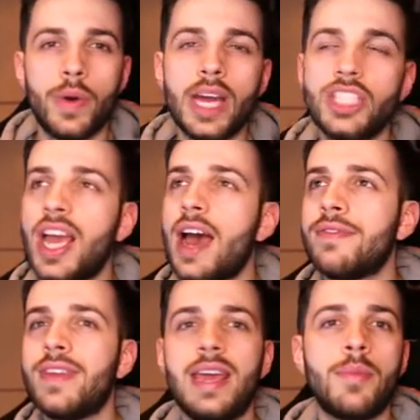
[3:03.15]
we actually have
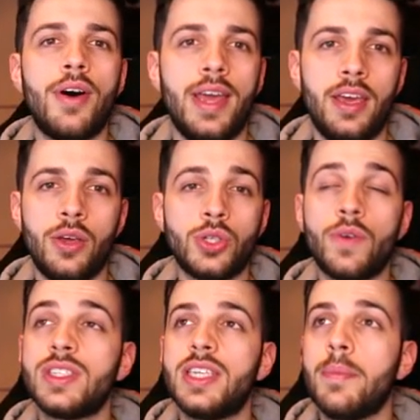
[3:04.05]
Neymar here, who's
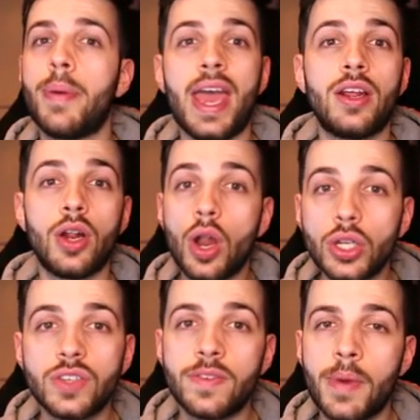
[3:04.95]
obviously paid a
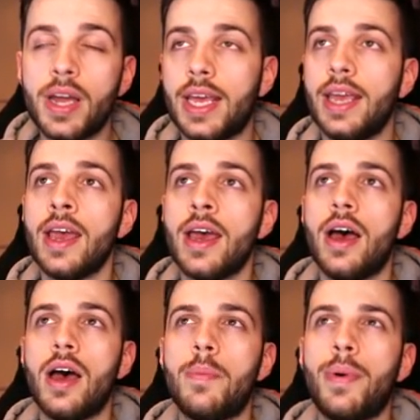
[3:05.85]
lot of money,
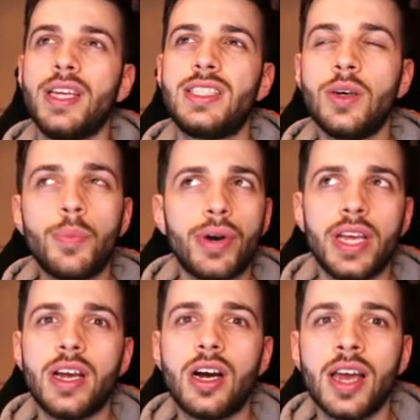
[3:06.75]
uh, but he's still
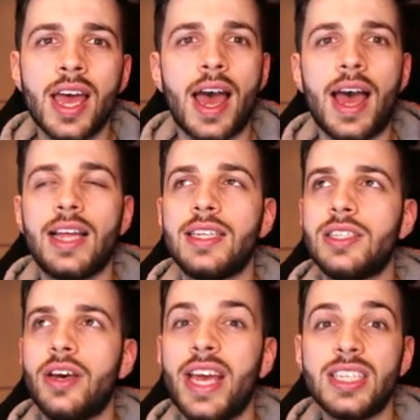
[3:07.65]
pretty young, and
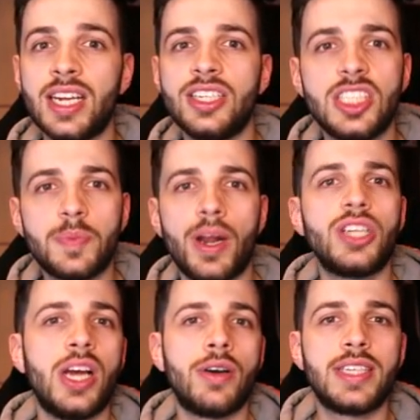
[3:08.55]
uh, he hasn't actually
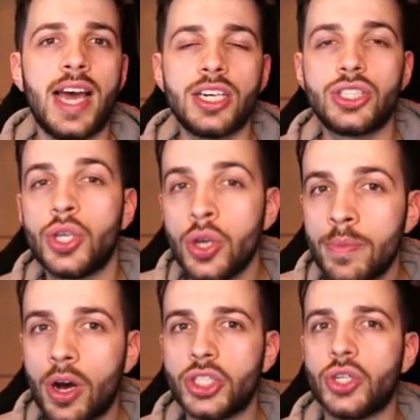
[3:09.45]
splashed out his cash too
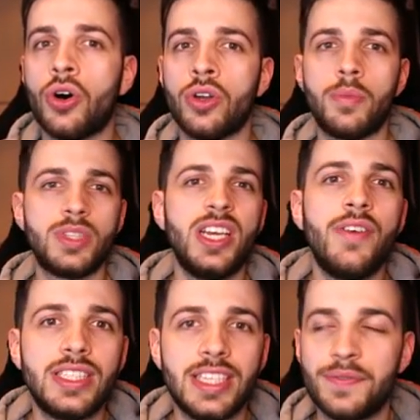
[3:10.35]
much on the
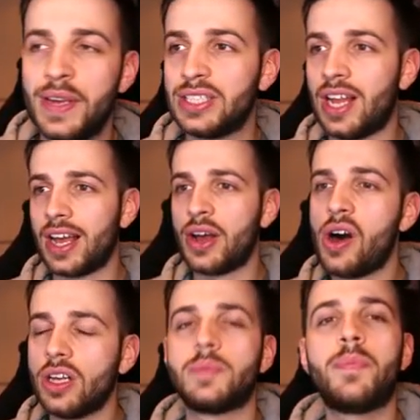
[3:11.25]
materialistic things like
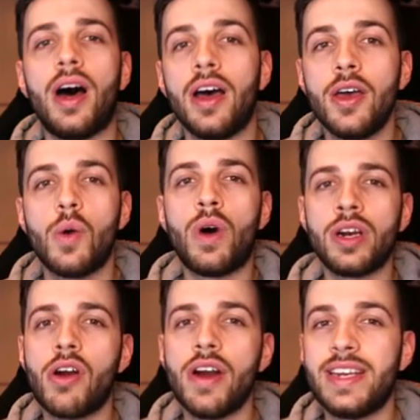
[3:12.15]
cars, but
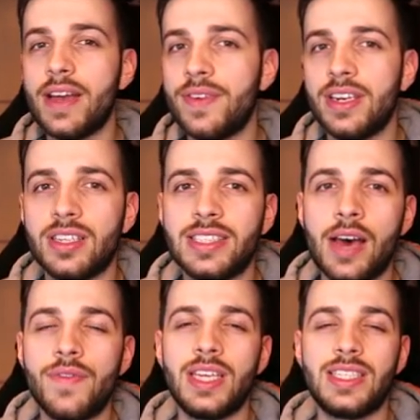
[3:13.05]
one car he definitely does
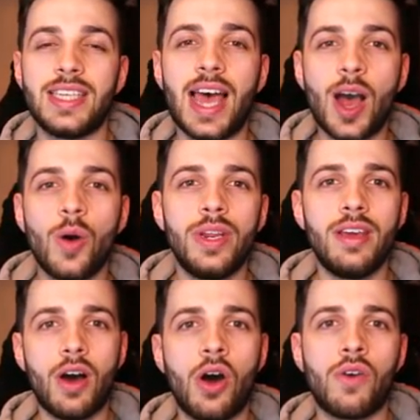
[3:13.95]
have is his
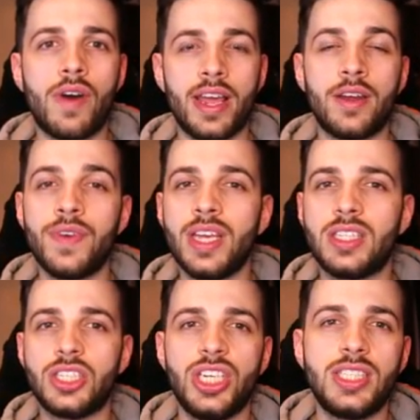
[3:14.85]
Audi R eight, and I think it's
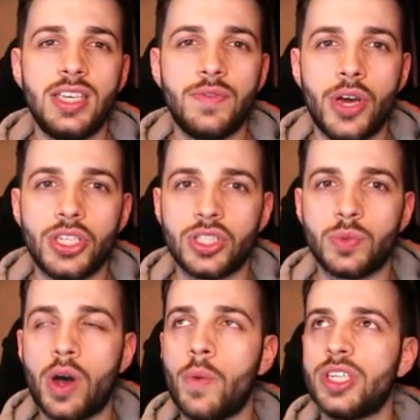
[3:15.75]
the G T version
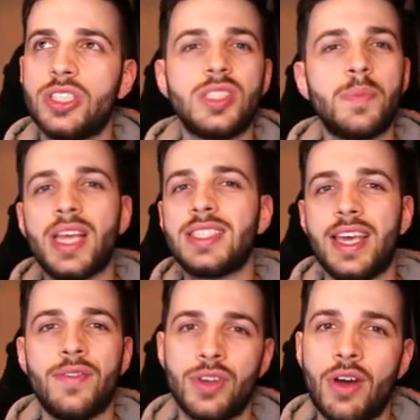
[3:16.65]
as well, which just makes it
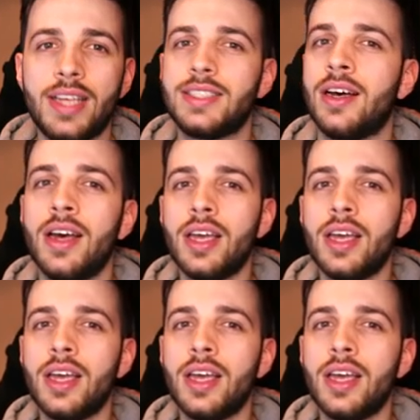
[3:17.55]
even nicer.